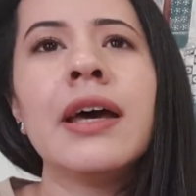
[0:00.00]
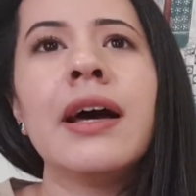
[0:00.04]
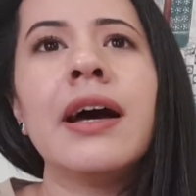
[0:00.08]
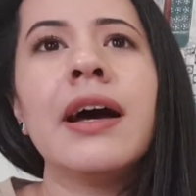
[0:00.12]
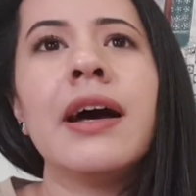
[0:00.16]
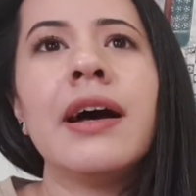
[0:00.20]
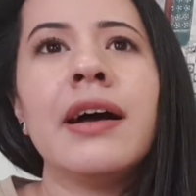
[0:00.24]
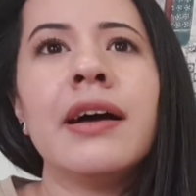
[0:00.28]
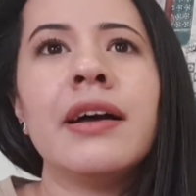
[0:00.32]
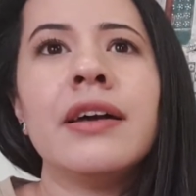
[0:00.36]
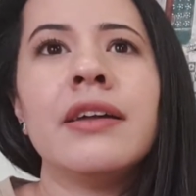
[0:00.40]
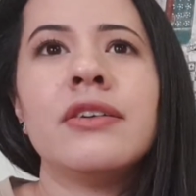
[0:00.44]

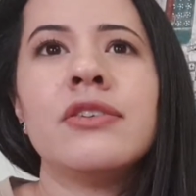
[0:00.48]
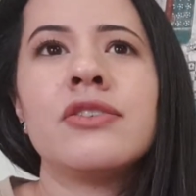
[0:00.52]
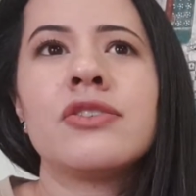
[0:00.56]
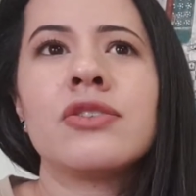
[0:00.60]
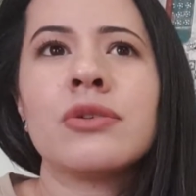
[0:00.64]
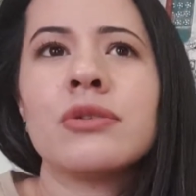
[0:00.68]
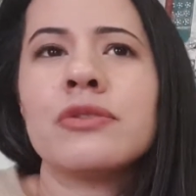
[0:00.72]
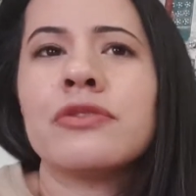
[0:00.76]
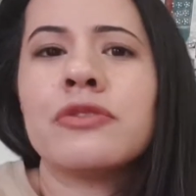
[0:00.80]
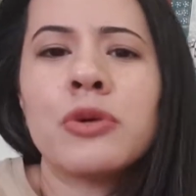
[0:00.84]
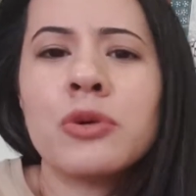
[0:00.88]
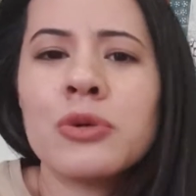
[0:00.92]
And
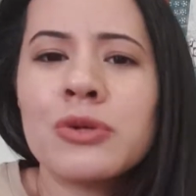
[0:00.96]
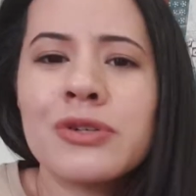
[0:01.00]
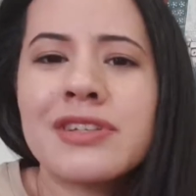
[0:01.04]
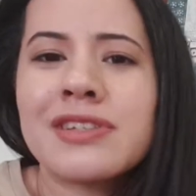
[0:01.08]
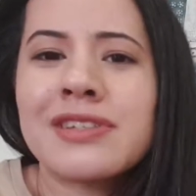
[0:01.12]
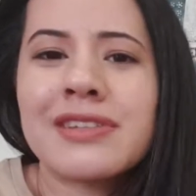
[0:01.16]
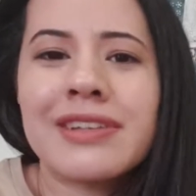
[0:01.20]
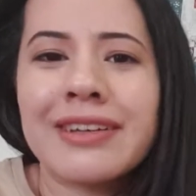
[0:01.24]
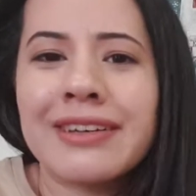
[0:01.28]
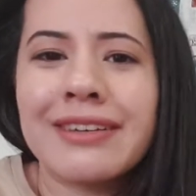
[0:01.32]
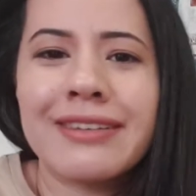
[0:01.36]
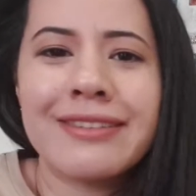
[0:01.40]
so of
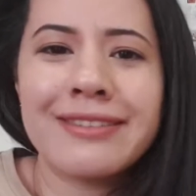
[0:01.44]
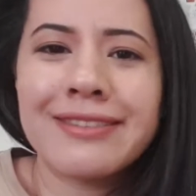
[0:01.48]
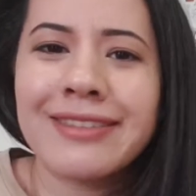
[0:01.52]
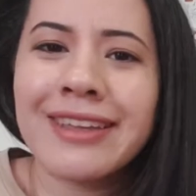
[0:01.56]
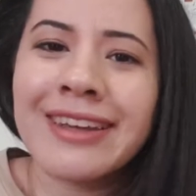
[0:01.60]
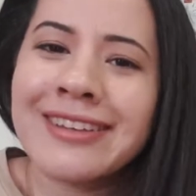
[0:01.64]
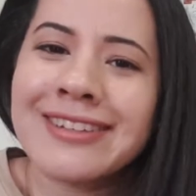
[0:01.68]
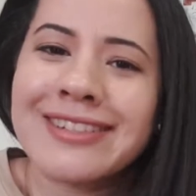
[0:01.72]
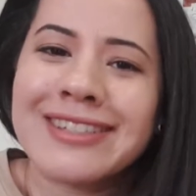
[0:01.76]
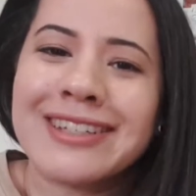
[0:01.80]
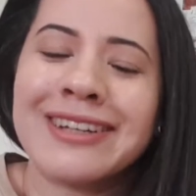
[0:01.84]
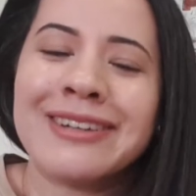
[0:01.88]
course, like,
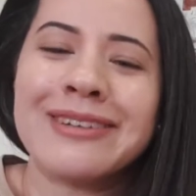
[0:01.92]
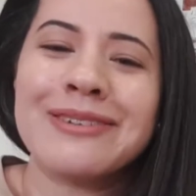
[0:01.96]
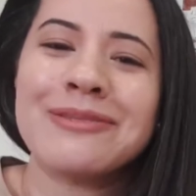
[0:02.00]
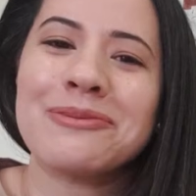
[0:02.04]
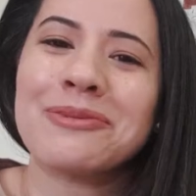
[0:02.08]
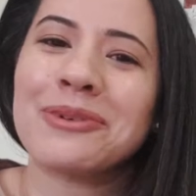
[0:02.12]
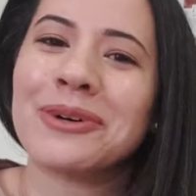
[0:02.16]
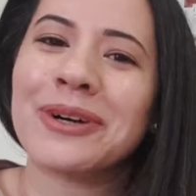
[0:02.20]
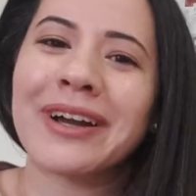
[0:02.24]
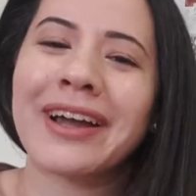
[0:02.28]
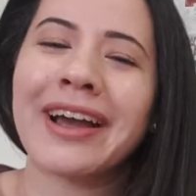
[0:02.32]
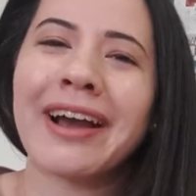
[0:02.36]
things
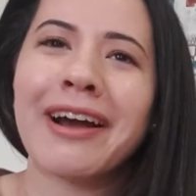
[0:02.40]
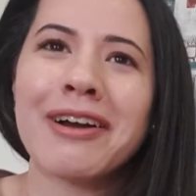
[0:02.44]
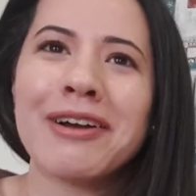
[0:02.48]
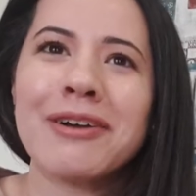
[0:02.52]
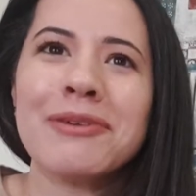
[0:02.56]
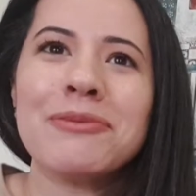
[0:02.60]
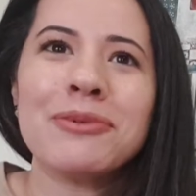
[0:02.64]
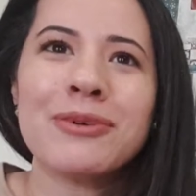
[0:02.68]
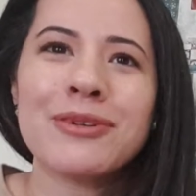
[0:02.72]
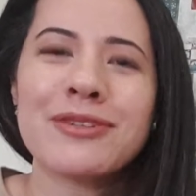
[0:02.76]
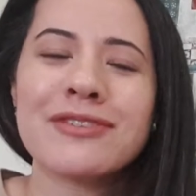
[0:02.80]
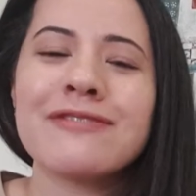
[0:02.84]
didn't work out.
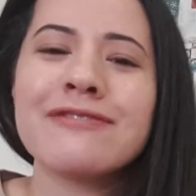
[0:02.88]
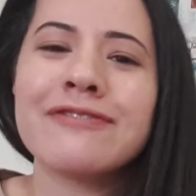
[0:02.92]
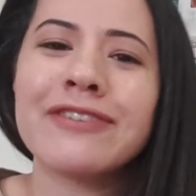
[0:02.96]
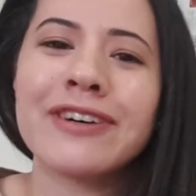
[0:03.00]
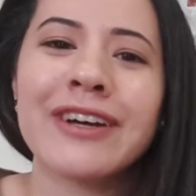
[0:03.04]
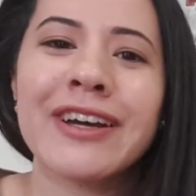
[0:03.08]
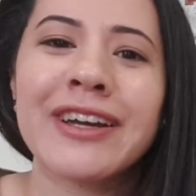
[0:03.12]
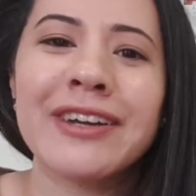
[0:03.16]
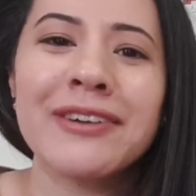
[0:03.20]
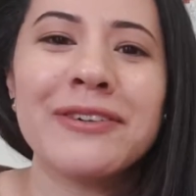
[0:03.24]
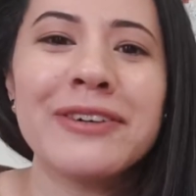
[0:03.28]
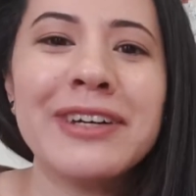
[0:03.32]
It wasn't
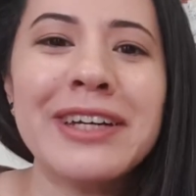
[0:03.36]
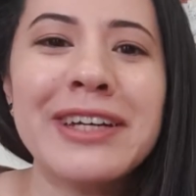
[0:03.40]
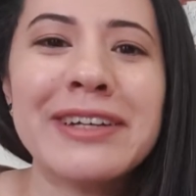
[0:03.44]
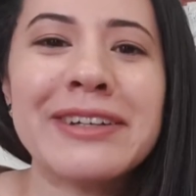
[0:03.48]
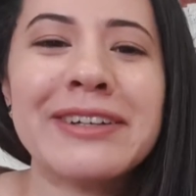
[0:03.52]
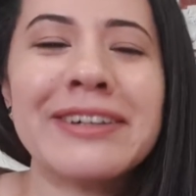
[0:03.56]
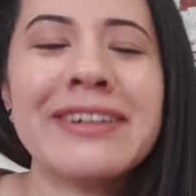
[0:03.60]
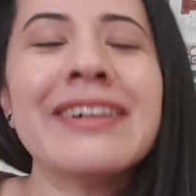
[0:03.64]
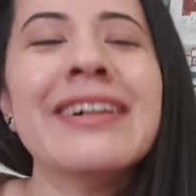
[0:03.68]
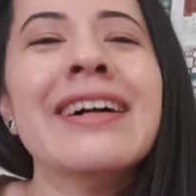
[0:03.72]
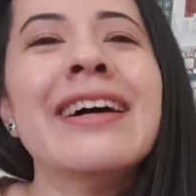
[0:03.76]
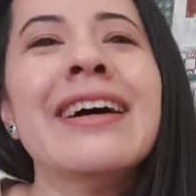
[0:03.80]
fucking
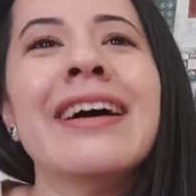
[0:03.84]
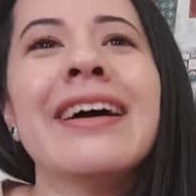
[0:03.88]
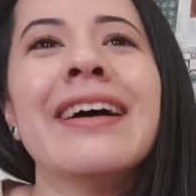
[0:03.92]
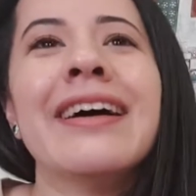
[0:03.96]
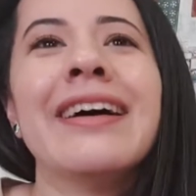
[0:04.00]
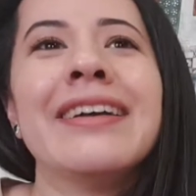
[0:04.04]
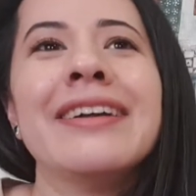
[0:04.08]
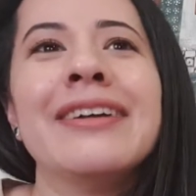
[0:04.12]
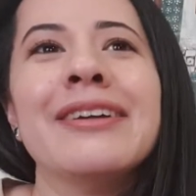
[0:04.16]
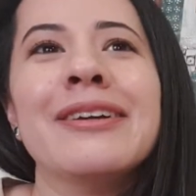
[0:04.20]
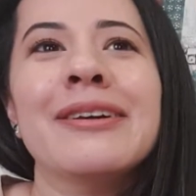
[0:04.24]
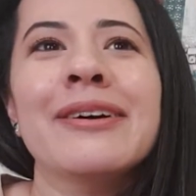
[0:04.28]
real,
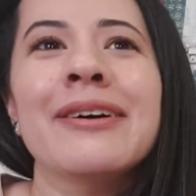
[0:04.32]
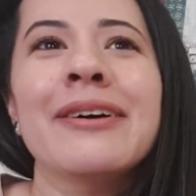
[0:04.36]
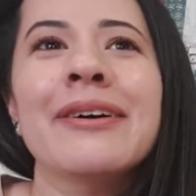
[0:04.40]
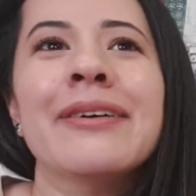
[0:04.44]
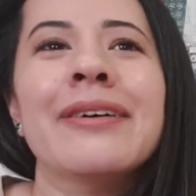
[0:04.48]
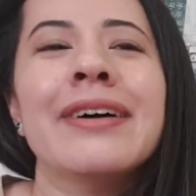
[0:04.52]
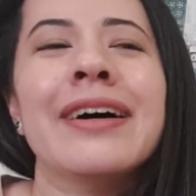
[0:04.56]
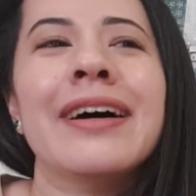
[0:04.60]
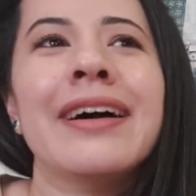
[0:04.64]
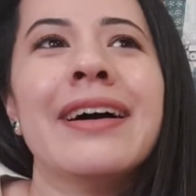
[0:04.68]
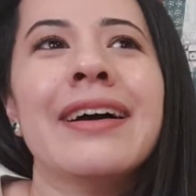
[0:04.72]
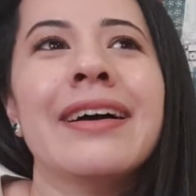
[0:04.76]
you
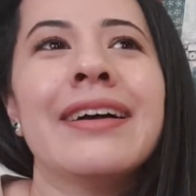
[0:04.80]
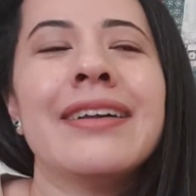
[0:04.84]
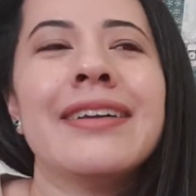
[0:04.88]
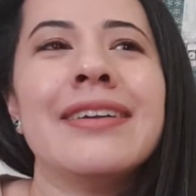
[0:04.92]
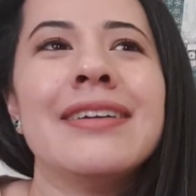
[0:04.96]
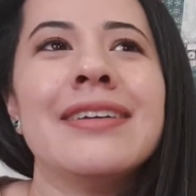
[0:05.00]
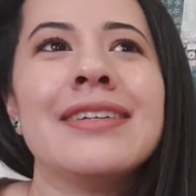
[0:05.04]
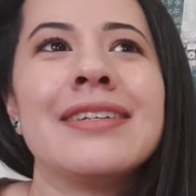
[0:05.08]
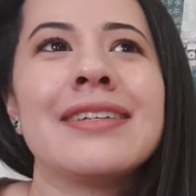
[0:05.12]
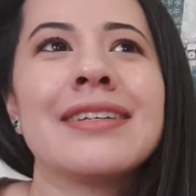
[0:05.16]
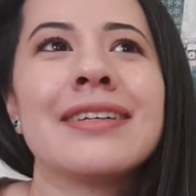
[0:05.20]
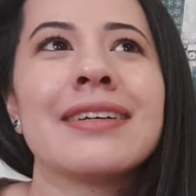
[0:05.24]
know.
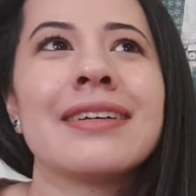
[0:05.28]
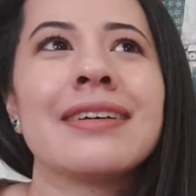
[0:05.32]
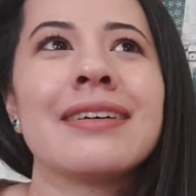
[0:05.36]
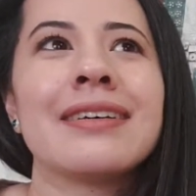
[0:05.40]
And